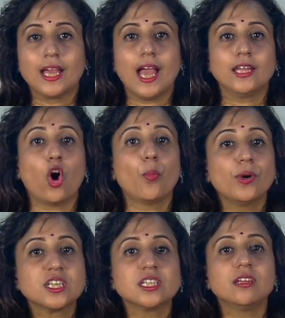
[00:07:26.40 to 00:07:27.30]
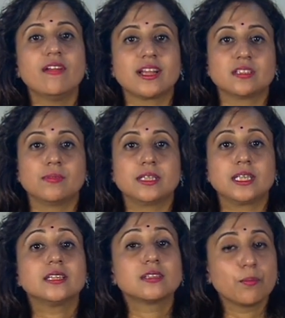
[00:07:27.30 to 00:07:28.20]
and the operational
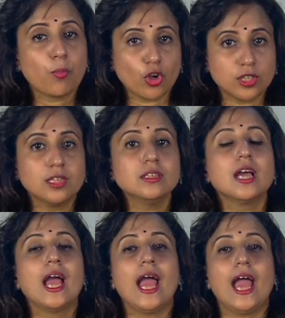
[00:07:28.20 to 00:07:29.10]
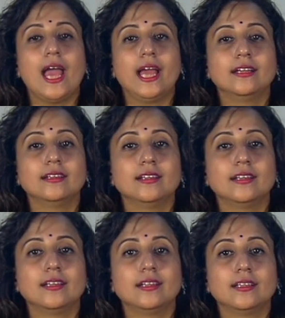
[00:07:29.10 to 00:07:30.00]
flexibility is important and
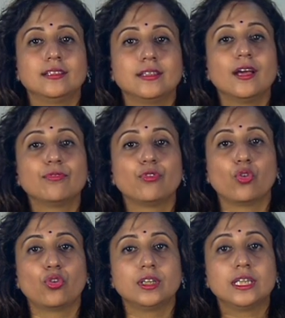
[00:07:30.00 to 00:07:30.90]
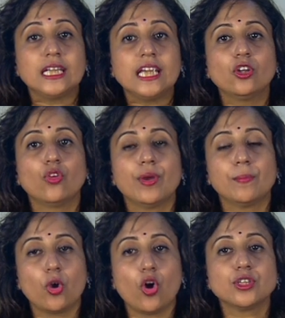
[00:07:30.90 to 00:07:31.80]
uh, therefore the need of
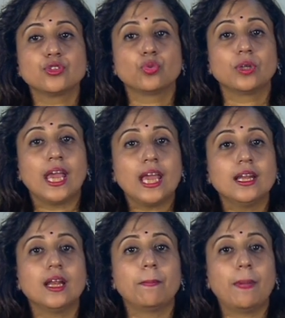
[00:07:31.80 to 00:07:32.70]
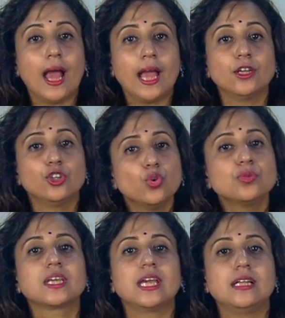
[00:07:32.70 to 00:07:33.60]
employees to gain and apply
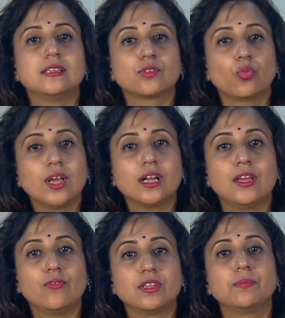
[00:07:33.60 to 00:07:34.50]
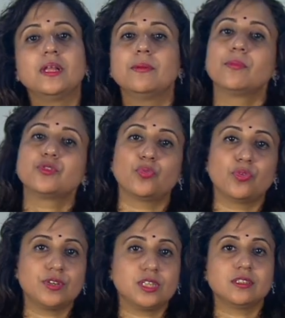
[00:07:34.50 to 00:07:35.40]
new skills quickly with minimum
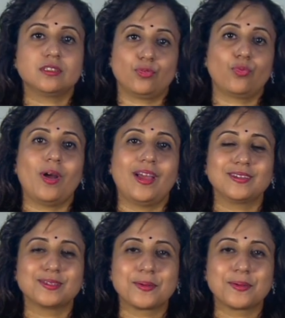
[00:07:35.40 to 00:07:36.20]
supervision is required.